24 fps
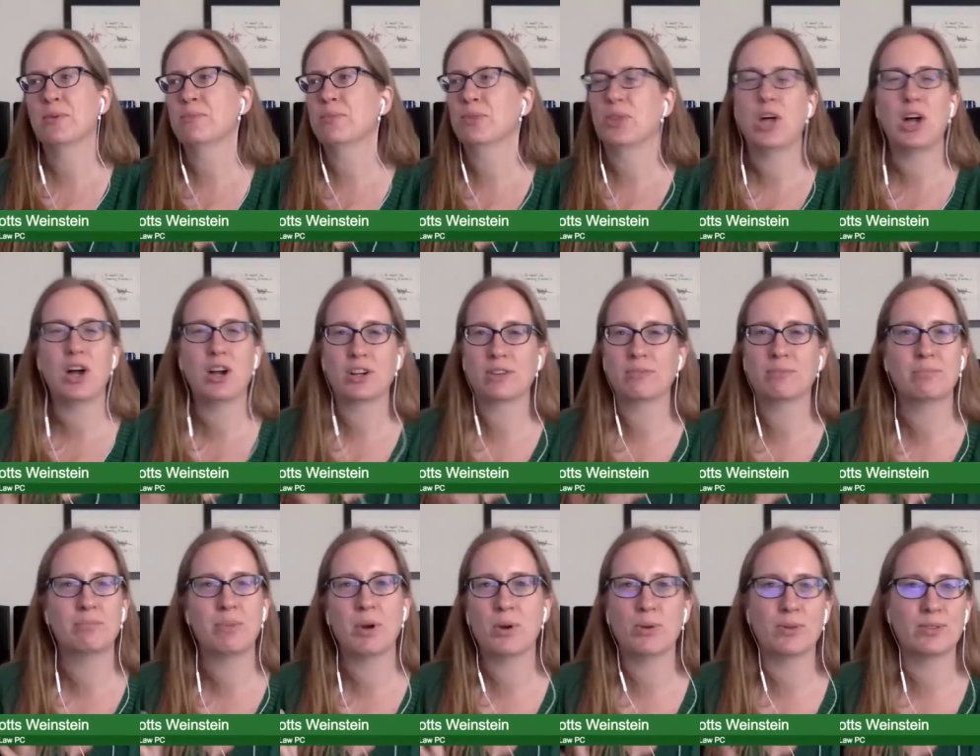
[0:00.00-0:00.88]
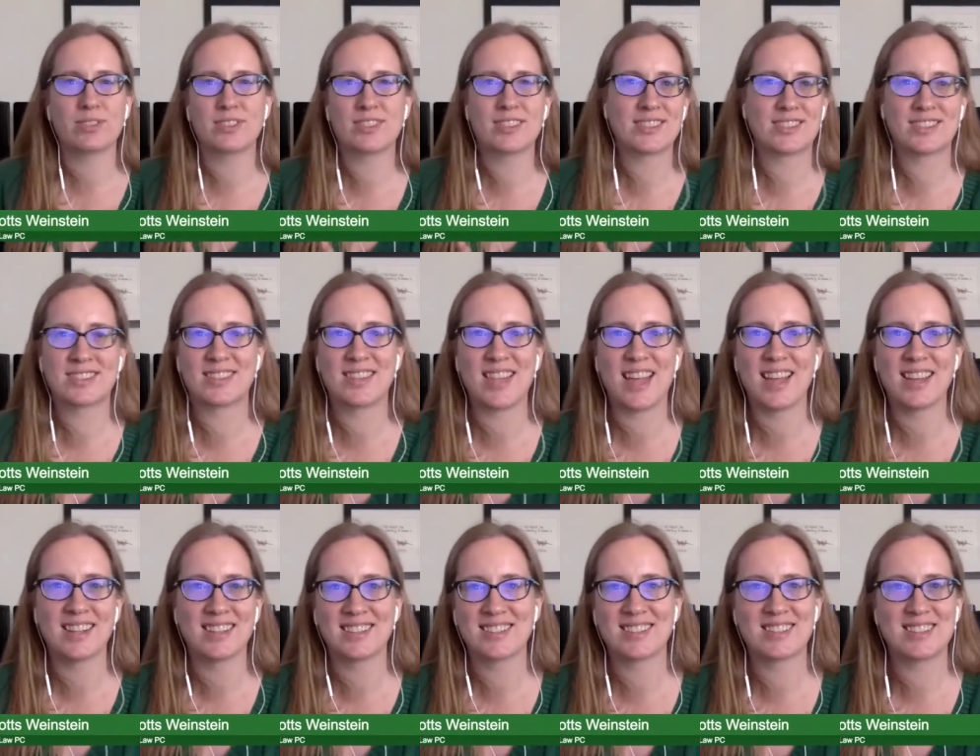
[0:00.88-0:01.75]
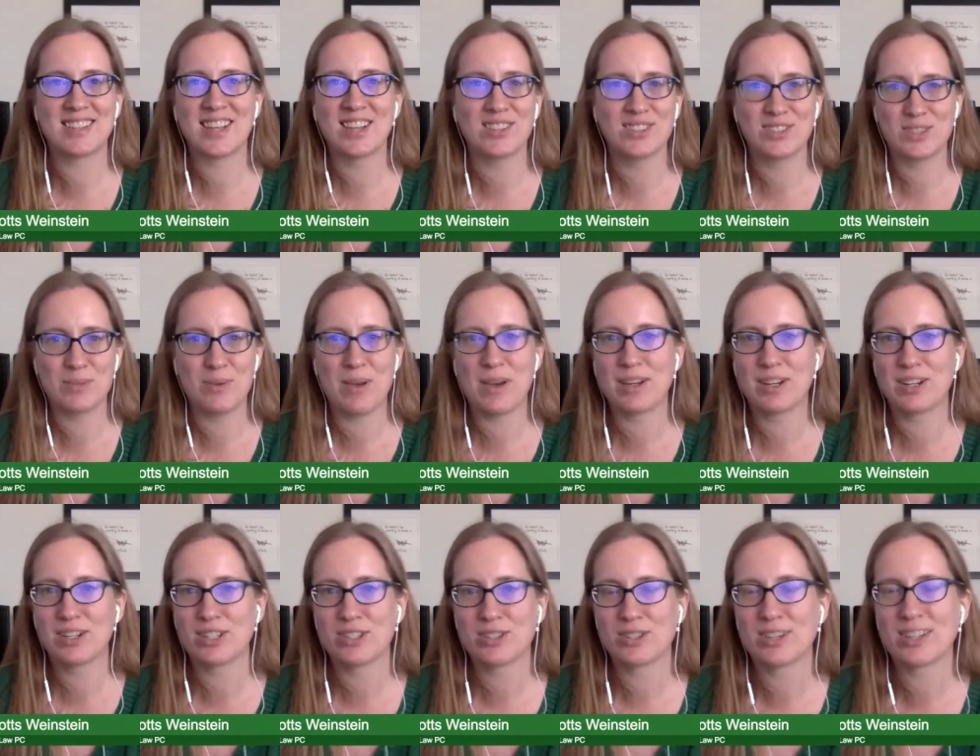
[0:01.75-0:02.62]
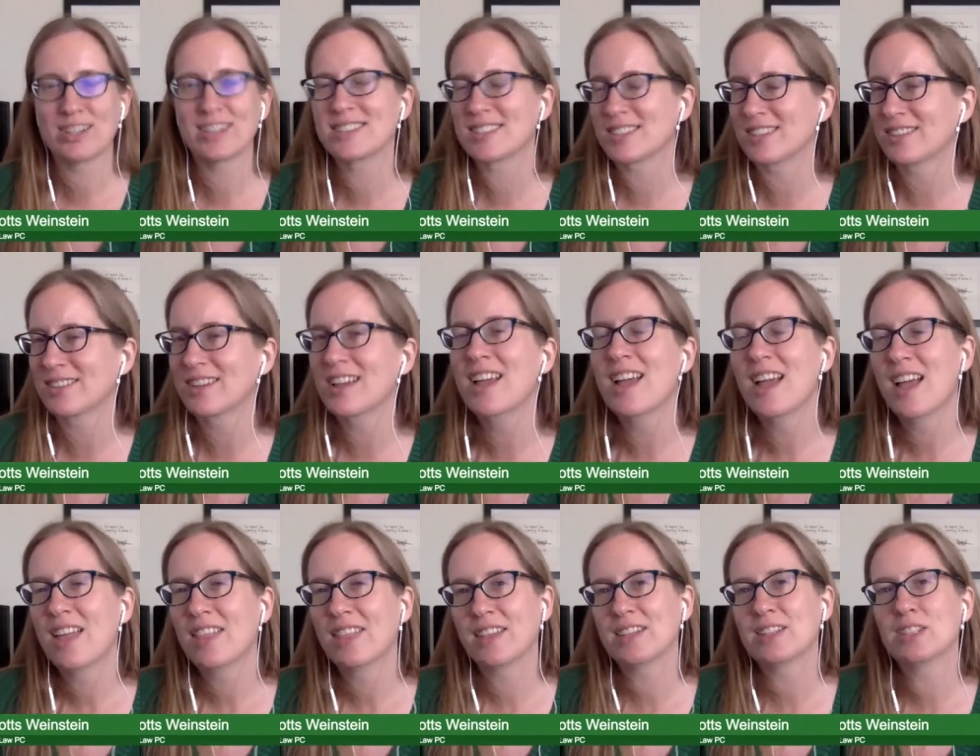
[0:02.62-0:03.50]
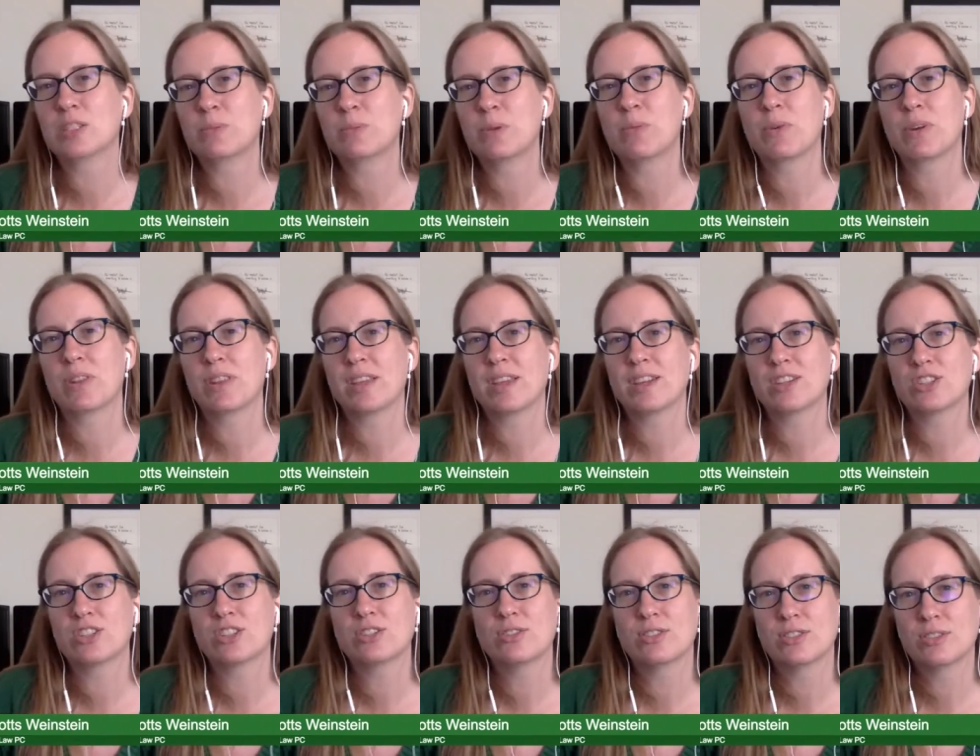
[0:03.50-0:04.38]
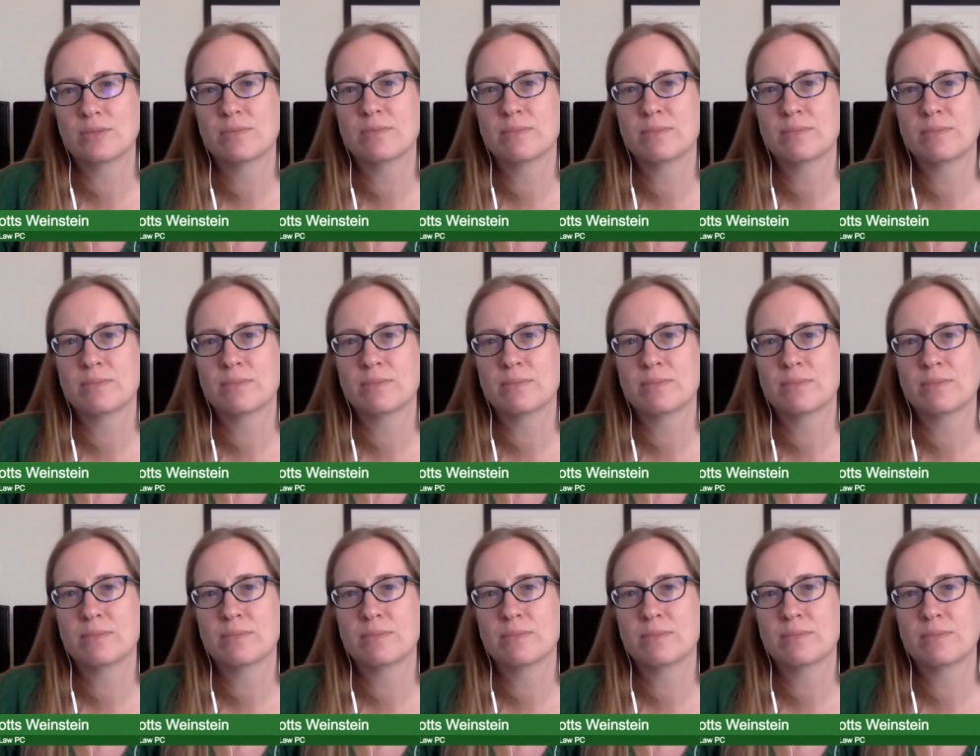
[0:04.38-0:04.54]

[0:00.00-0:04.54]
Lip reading: blog posts that tells them how to do it. So that tends to be one of the issues.